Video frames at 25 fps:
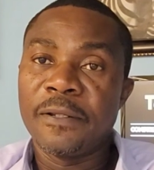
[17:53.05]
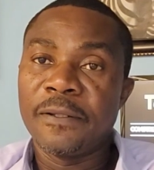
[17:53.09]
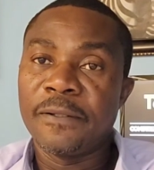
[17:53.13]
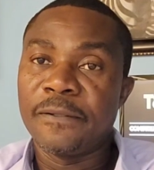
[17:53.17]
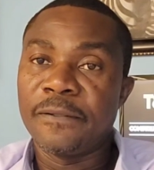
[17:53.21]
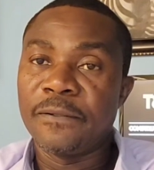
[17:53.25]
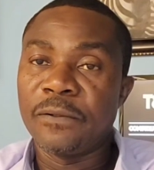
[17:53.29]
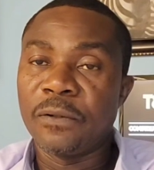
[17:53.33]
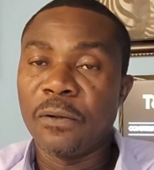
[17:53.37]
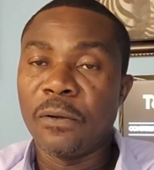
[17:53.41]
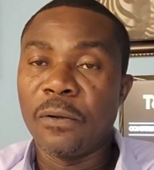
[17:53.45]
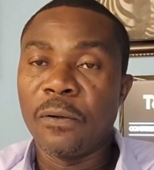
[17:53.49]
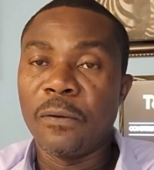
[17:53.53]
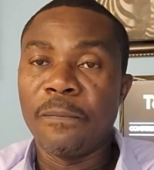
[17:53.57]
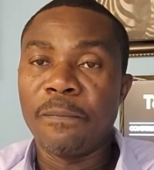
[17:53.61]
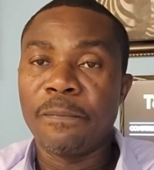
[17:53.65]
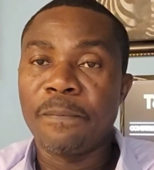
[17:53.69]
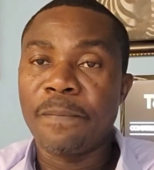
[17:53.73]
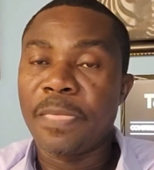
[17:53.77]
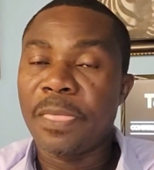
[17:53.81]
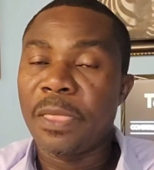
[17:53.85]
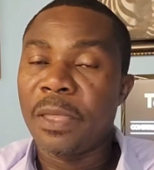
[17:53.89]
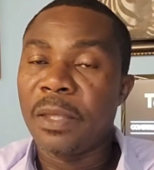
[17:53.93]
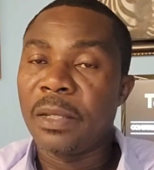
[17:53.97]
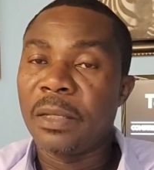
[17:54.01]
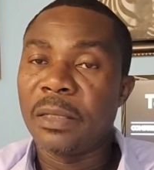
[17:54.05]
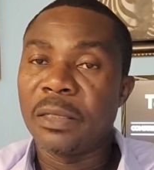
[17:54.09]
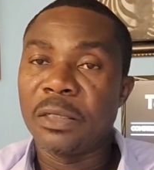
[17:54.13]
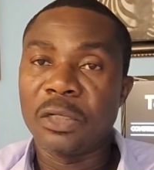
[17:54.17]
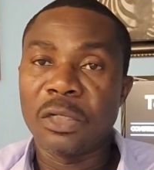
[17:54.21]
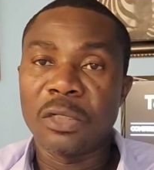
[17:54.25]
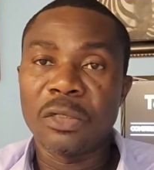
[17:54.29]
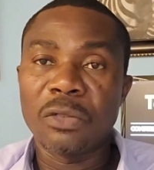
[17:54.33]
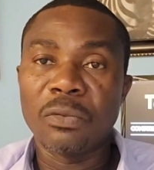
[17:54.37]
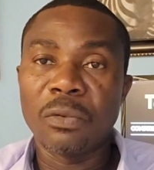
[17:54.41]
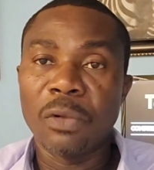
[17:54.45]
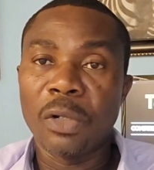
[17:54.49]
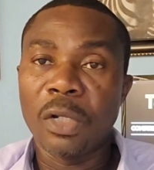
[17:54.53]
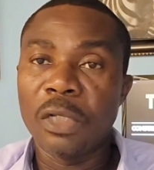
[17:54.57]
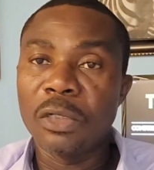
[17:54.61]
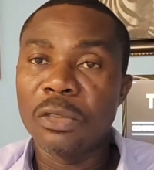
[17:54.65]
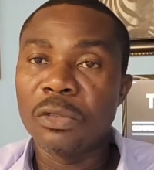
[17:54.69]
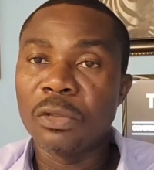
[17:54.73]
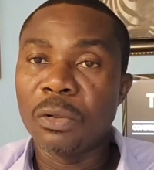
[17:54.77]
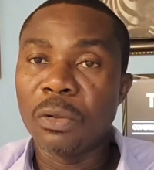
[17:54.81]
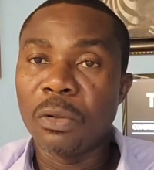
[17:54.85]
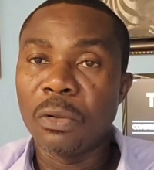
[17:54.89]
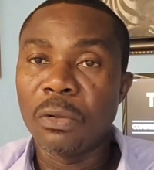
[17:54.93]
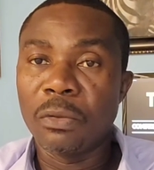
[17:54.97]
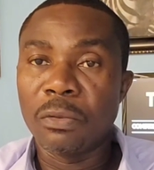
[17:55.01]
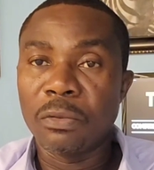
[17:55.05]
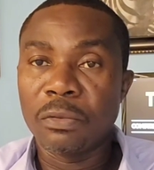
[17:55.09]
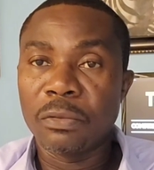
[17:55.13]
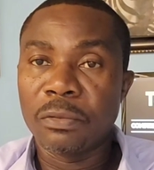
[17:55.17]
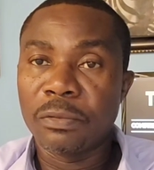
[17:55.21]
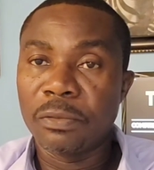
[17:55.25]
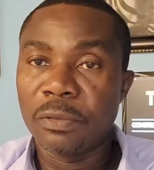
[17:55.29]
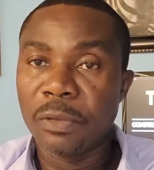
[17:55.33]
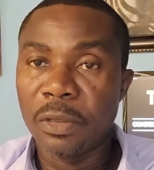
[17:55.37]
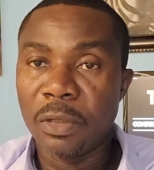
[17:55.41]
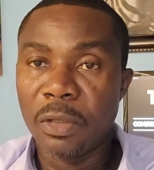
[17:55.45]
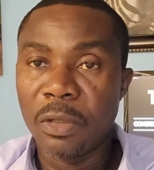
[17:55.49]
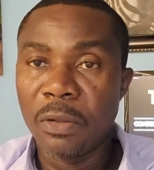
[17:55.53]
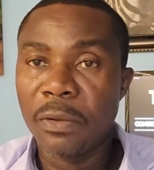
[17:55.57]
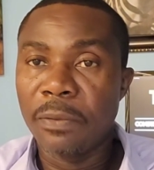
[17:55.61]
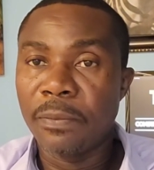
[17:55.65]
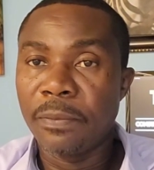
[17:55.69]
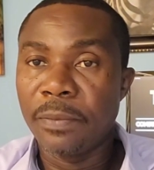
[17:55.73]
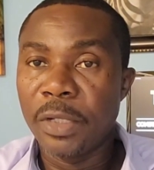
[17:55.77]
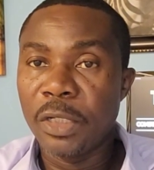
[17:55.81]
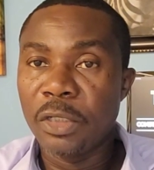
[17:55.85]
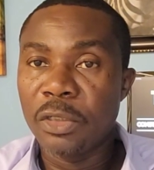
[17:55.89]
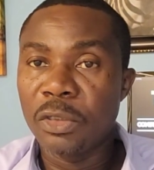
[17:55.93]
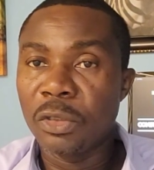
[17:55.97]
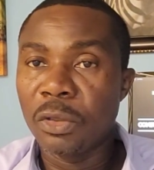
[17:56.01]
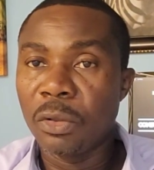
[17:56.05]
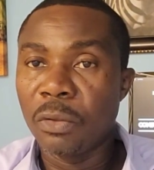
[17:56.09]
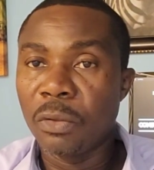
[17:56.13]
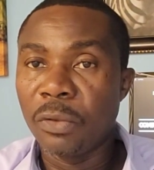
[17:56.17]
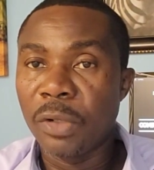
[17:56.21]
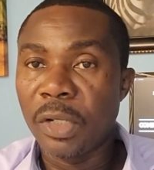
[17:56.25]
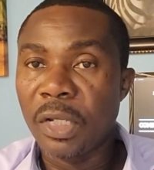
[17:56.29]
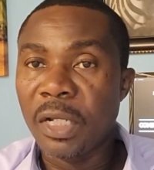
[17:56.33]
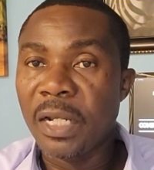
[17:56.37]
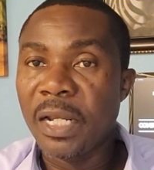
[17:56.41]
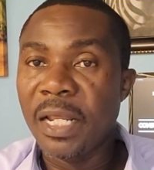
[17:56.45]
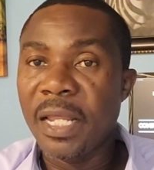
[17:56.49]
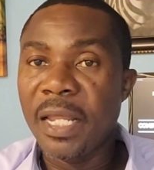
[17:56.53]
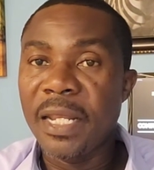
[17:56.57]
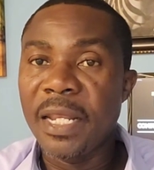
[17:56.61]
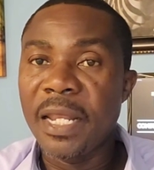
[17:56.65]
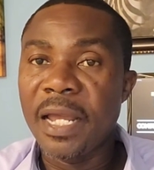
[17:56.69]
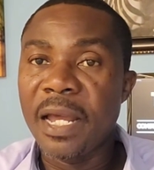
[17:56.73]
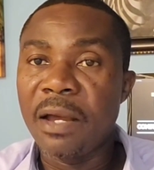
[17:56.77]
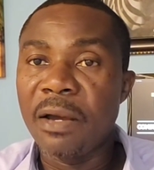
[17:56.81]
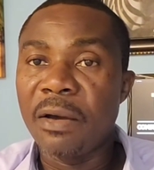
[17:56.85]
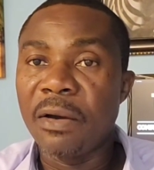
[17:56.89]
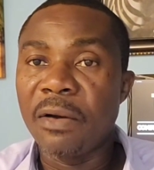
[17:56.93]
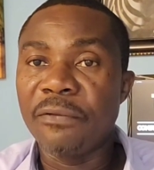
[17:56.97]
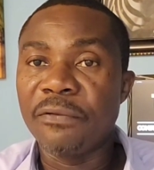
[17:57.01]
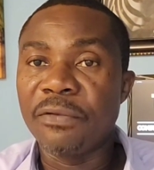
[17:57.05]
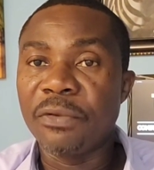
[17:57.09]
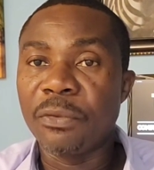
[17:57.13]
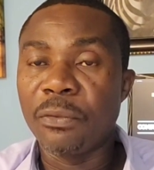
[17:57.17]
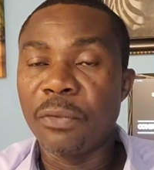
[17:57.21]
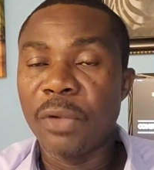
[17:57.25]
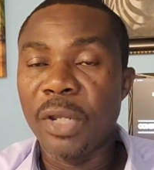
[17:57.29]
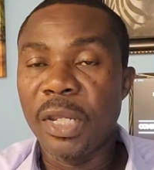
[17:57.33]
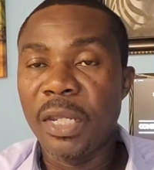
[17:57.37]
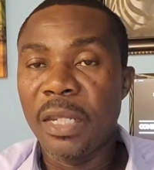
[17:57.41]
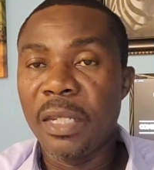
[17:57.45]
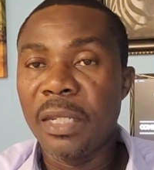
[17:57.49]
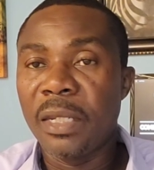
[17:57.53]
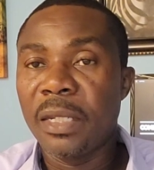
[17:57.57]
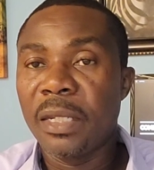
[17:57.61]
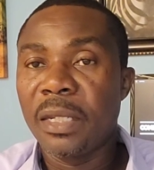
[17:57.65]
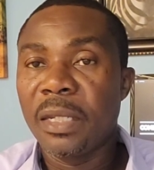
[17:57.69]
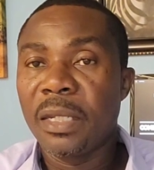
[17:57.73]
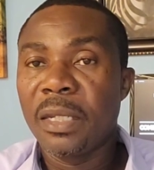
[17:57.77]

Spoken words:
So just wanted to, you know, make sure we clear that off the way.